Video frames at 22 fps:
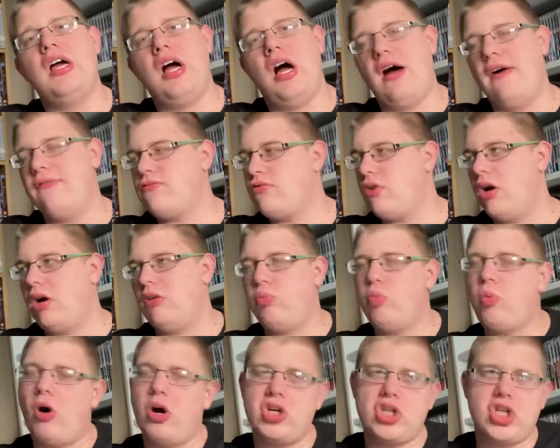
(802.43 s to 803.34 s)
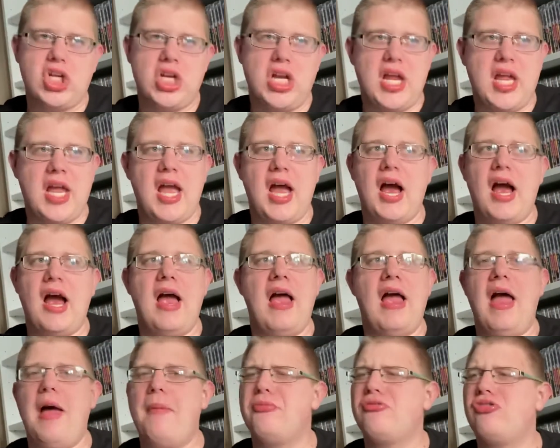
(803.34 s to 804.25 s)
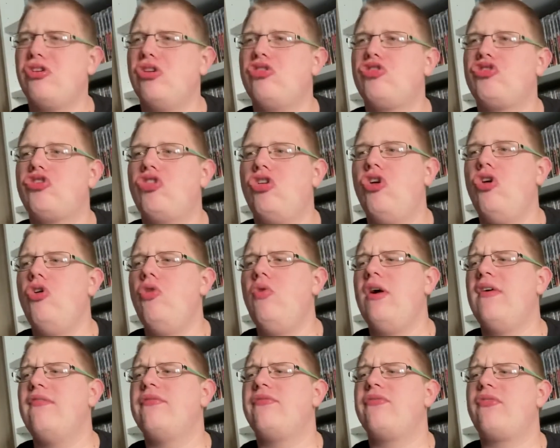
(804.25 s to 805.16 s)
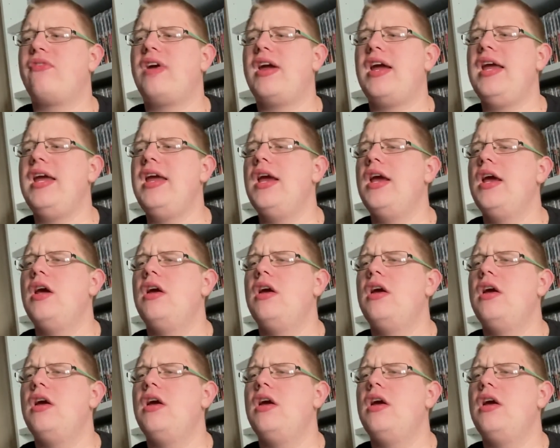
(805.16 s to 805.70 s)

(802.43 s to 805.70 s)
I've tried watching it. Episodes 2 and 3